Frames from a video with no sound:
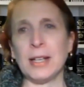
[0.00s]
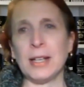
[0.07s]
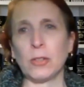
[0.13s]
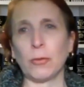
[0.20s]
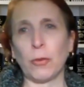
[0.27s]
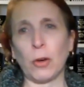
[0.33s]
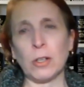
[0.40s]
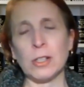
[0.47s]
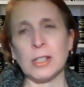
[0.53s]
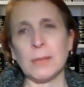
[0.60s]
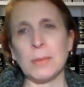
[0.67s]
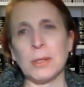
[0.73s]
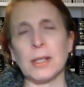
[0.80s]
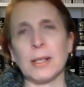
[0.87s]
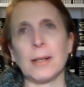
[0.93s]
as far as
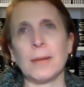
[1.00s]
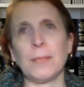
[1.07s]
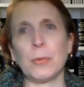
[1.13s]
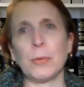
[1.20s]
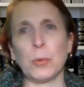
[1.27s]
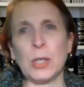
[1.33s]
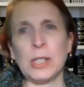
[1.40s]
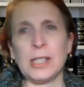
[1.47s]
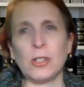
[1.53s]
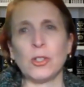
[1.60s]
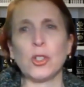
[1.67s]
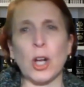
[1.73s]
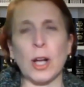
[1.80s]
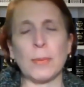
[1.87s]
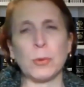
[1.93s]
some of the recent
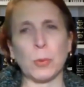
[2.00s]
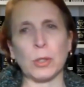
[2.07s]
jobs